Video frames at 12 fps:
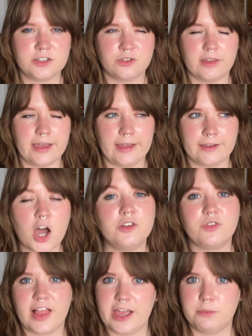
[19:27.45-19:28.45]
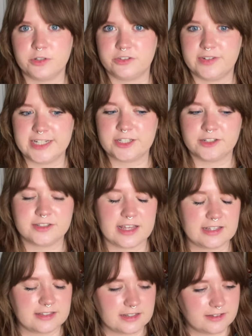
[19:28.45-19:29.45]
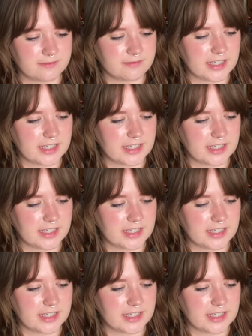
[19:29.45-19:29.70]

So, like, unreliable narrators, that's it.